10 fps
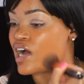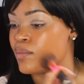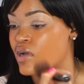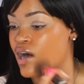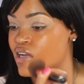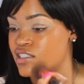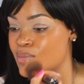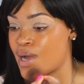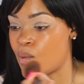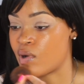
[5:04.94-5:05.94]
I'm a goddess
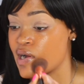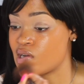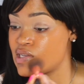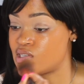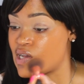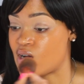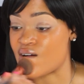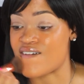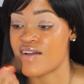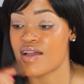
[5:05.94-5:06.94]
of my word,
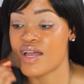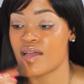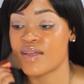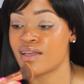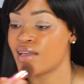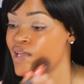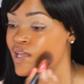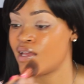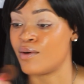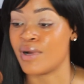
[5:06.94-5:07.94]
so
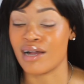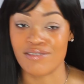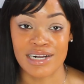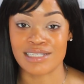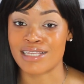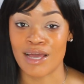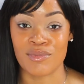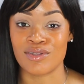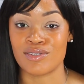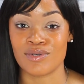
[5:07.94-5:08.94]
whatever I say I'm
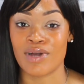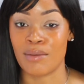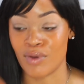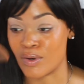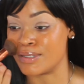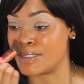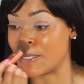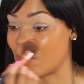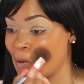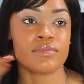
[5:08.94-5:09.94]
gonna do, I'm going to
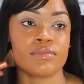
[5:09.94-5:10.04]
do.